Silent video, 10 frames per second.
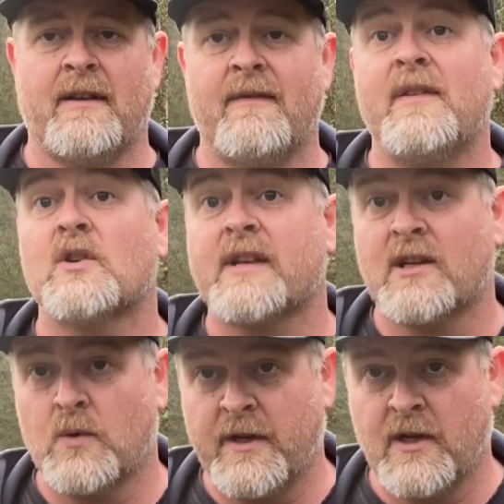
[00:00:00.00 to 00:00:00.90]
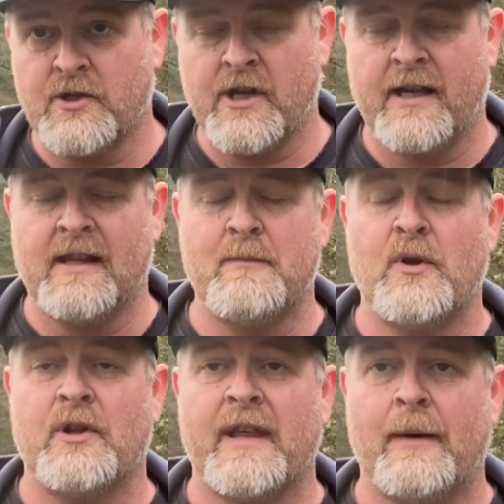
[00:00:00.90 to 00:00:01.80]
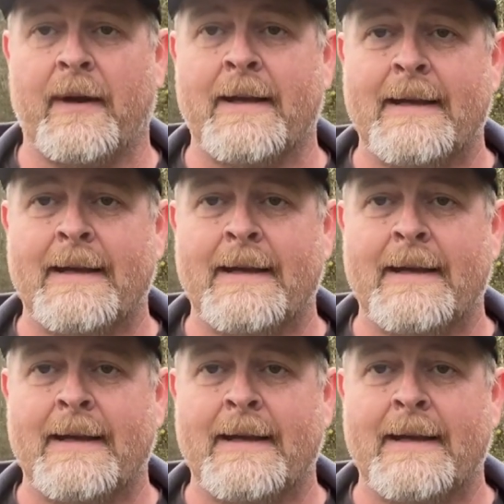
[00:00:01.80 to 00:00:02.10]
It feels like a 20-yard shot, let's put it that way.